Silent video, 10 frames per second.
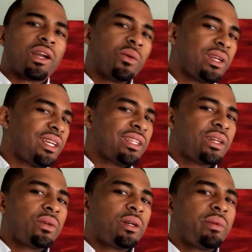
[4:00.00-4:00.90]
I don't want to get
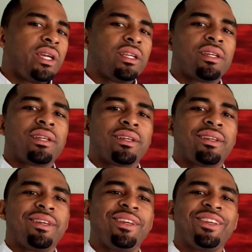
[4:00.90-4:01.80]
there when I'm 80.
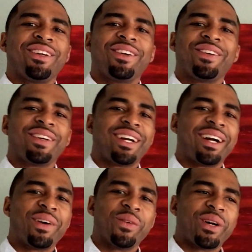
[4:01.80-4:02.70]

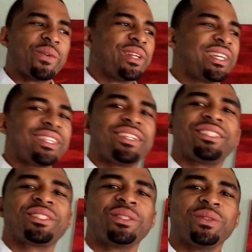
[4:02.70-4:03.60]
I want to get there
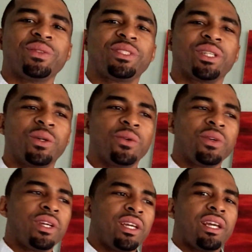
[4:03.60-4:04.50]
soon. So
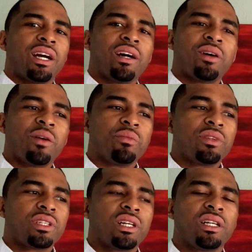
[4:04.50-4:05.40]
I'm
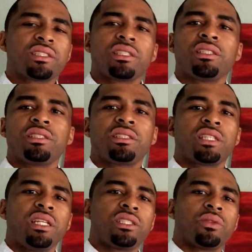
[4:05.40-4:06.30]
constantly
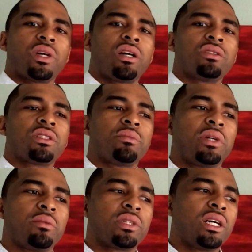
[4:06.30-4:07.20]
changing routes.
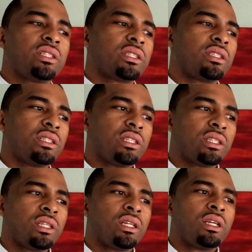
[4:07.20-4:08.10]
I'm constantly
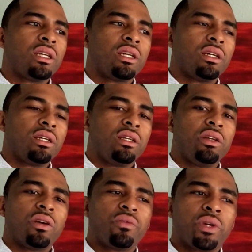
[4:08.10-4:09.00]

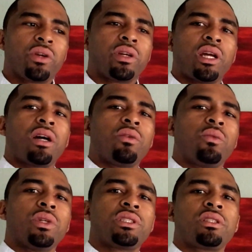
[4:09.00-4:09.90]
figuring out
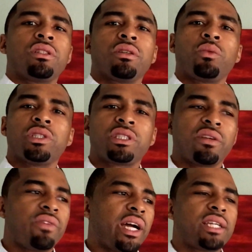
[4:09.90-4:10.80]
what's
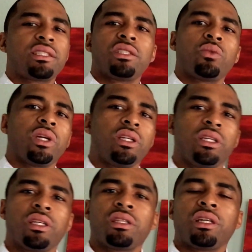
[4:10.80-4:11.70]
the fastest way to
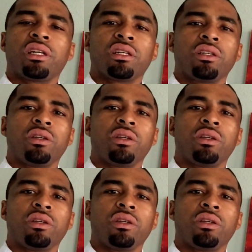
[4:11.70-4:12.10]
get there.